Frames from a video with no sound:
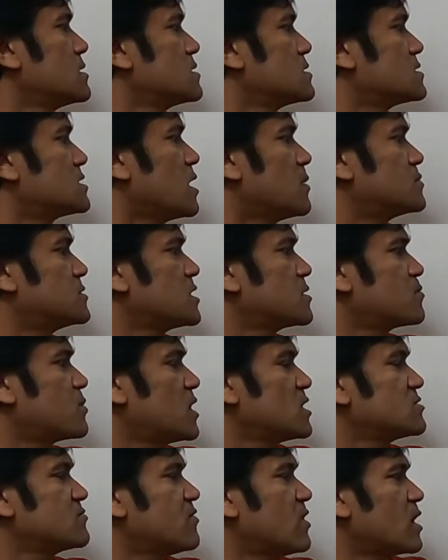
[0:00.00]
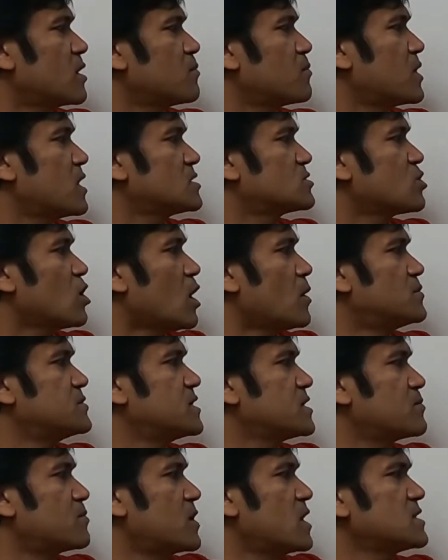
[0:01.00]
subject plus verb plus
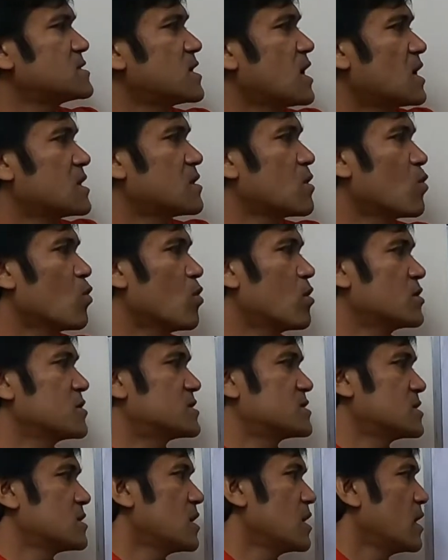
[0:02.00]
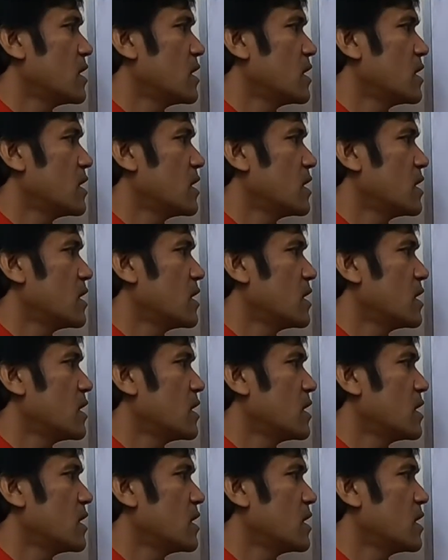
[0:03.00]
object plus other words.